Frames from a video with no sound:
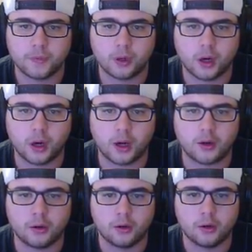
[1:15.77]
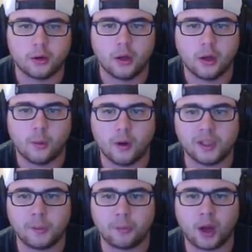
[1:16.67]
All right.
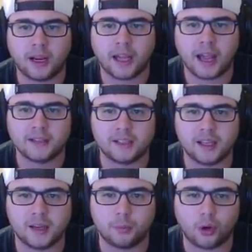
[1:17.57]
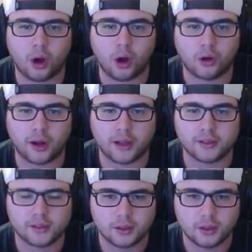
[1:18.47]
Emergency broadcast in progress.
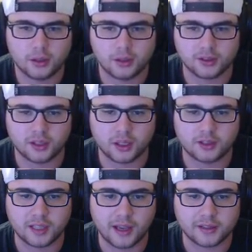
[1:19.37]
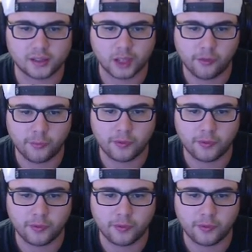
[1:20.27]
This is not a test. The government of the